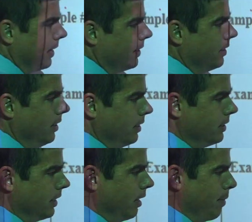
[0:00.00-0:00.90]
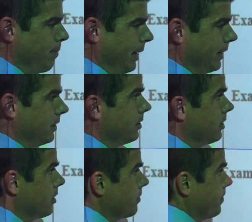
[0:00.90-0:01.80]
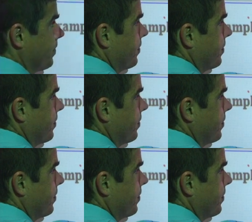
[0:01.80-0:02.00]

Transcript: 9 to keep it balanced.